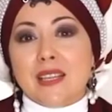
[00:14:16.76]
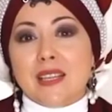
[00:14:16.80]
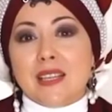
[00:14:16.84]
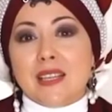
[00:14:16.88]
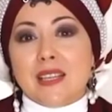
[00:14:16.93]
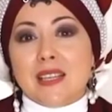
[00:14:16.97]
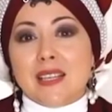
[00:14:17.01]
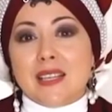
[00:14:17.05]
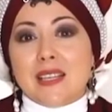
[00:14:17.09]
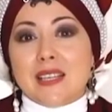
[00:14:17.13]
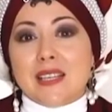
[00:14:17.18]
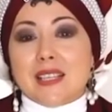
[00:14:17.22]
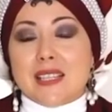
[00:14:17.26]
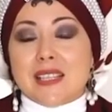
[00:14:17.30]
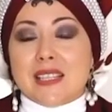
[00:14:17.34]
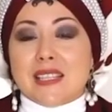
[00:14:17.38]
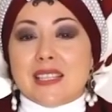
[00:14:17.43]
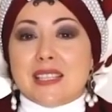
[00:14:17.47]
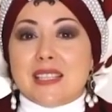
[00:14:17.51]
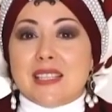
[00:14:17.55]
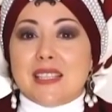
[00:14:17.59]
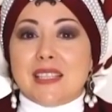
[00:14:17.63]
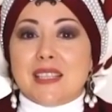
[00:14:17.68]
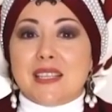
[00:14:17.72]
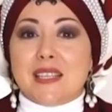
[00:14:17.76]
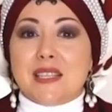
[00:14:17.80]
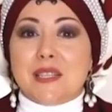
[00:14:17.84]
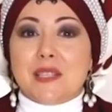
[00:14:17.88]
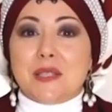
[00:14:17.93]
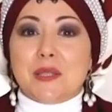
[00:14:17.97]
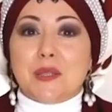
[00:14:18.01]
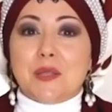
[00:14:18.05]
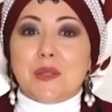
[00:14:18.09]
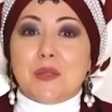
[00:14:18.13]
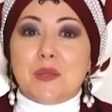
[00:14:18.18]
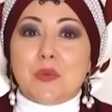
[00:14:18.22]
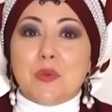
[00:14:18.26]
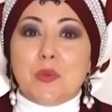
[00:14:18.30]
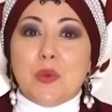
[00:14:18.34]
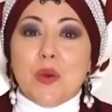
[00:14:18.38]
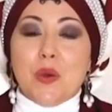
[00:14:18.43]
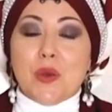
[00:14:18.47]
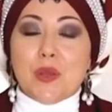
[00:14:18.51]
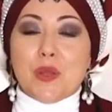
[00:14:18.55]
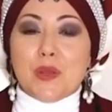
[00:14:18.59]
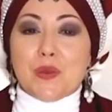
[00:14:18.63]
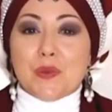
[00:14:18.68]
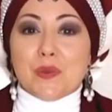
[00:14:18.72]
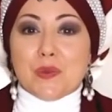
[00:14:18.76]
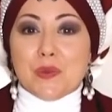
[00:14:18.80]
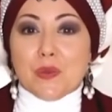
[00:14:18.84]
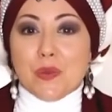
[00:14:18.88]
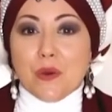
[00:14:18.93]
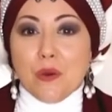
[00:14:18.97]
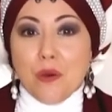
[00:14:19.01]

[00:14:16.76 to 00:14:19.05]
Take a deep breath